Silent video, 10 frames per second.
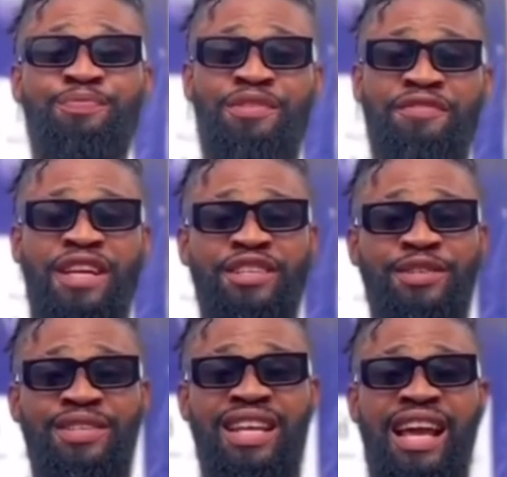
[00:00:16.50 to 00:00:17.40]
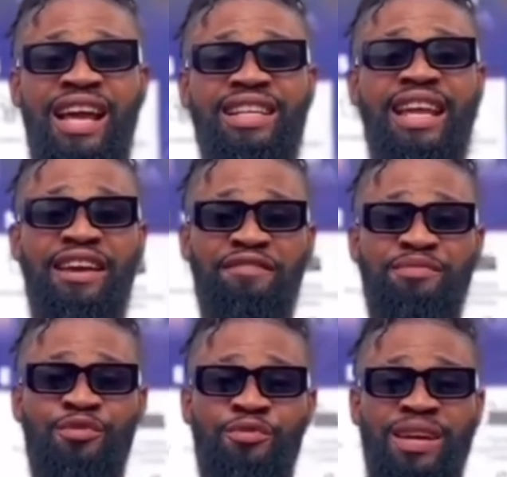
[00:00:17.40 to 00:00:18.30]
to perfection and every
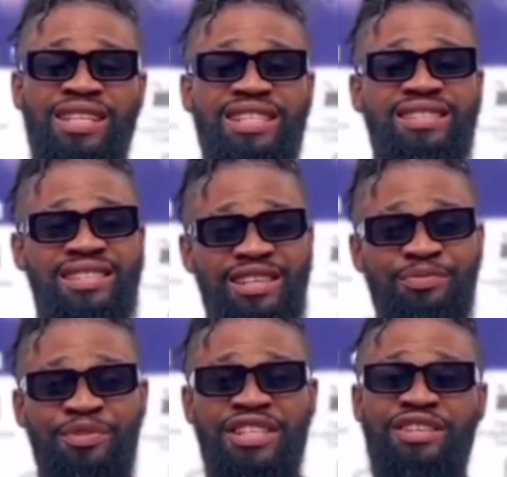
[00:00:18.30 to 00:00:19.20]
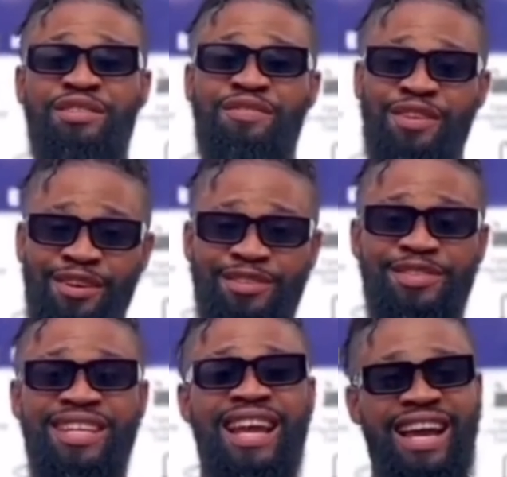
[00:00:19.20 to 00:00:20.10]
moment is a celebration of
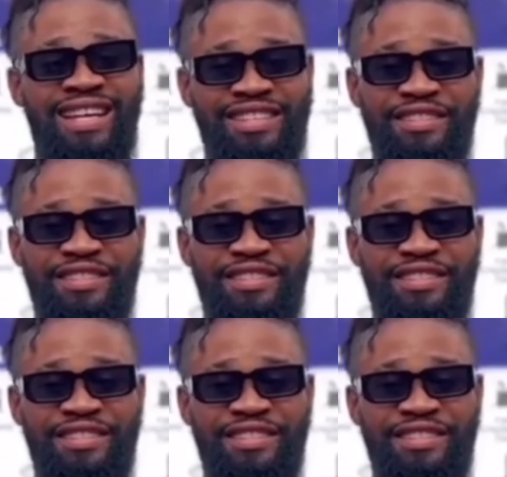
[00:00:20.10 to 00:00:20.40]
luxury and